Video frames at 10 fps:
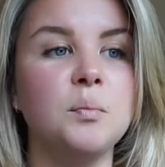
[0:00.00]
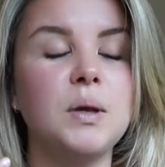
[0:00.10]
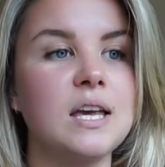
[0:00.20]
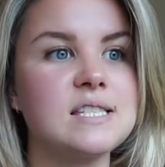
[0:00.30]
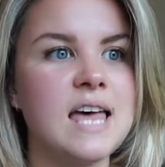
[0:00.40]

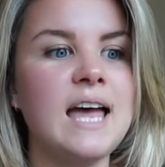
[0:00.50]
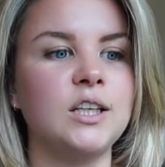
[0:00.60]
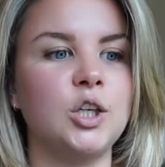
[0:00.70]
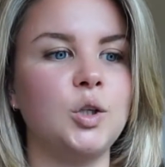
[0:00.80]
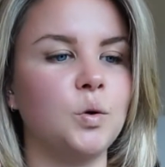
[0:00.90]
because
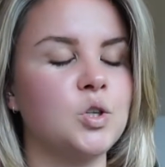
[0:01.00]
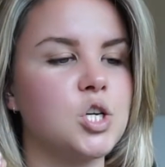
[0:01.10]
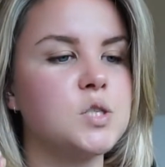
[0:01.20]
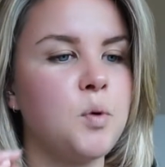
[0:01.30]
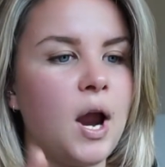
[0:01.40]
then you can
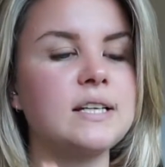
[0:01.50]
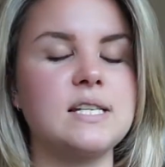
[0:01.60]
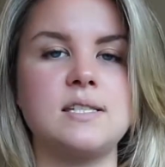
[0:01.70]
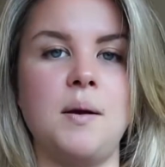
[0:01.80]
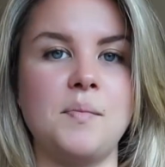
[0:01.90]
just
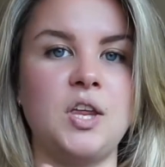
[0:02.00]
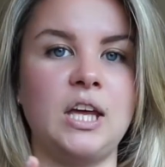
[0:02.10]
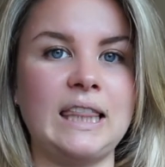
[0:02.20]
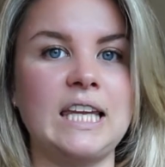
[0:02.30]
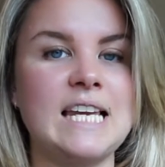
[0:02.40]
practice
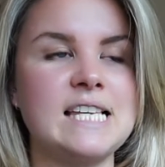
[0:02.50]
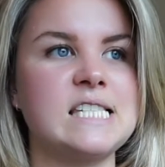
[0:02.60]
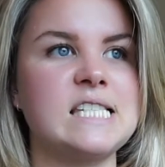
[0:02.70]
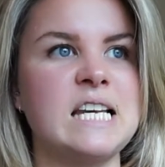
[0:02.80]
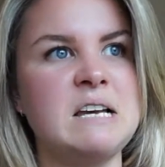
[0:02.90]
something that
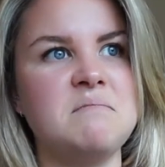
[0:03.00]
is